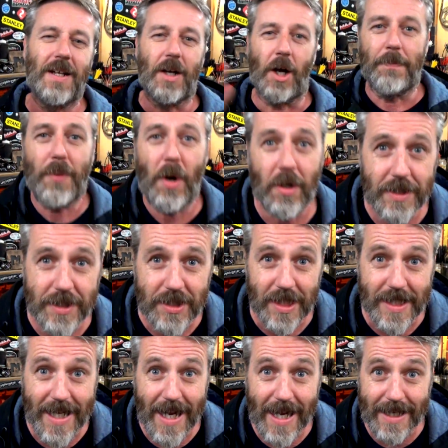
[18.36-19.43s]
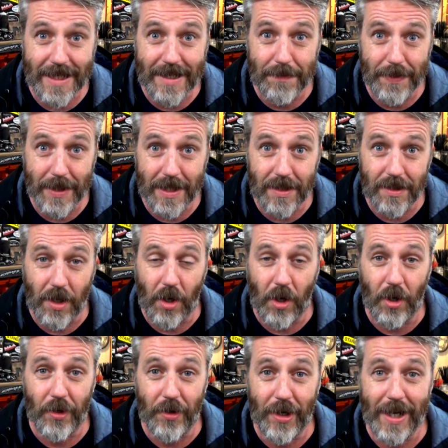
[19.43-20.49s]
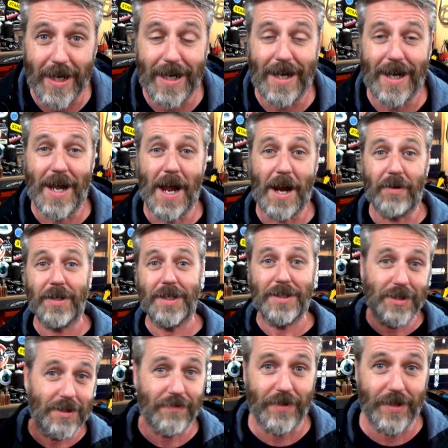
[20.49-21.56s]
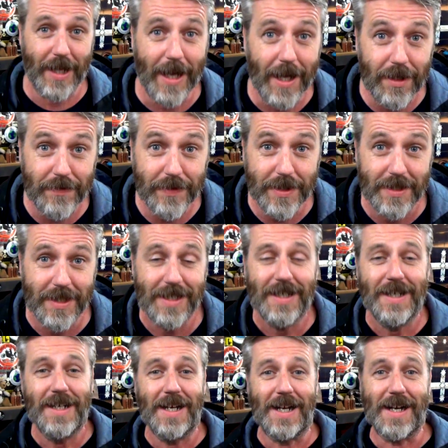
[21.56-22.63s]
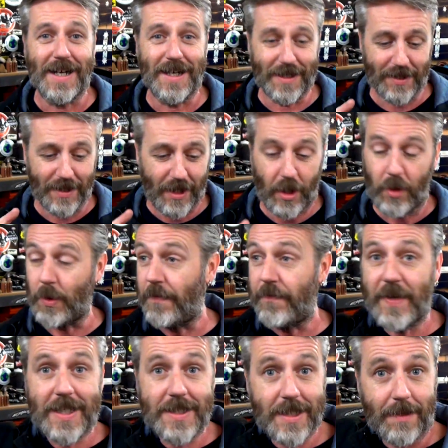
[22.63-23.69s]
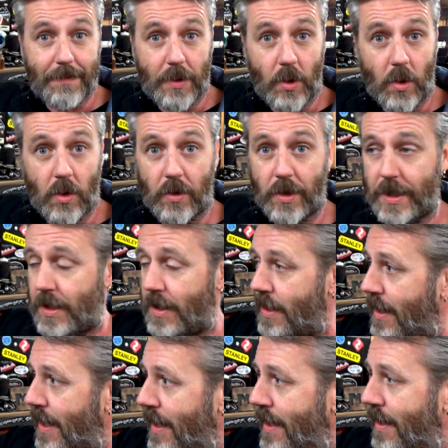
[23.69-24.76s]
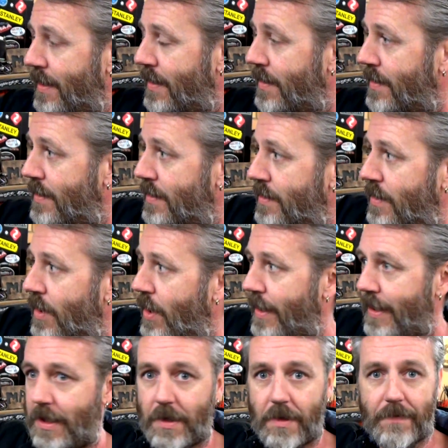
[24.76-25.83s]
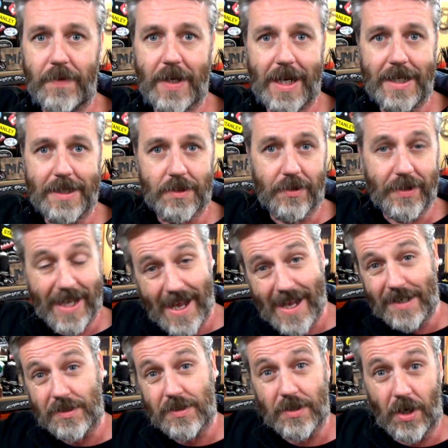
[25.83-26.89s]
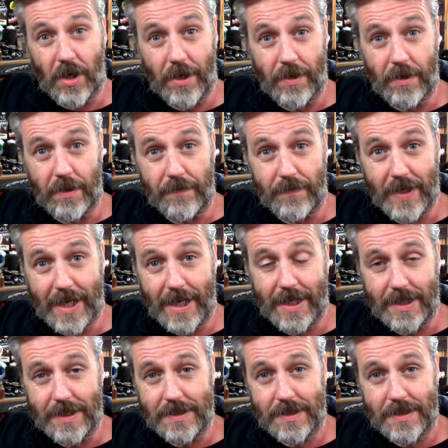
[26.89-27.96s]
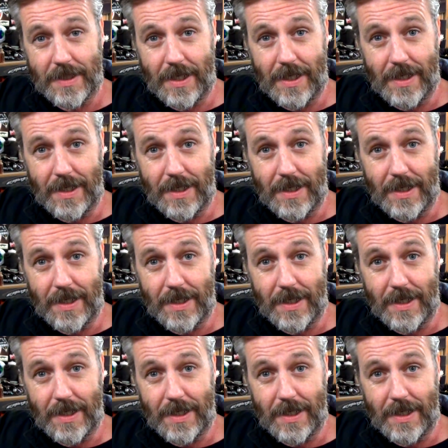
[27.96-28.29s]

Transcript: I polished the Guardian Bell on Harry just for the hell of it. We fix up all the siding of Nay's on the outside of Nay's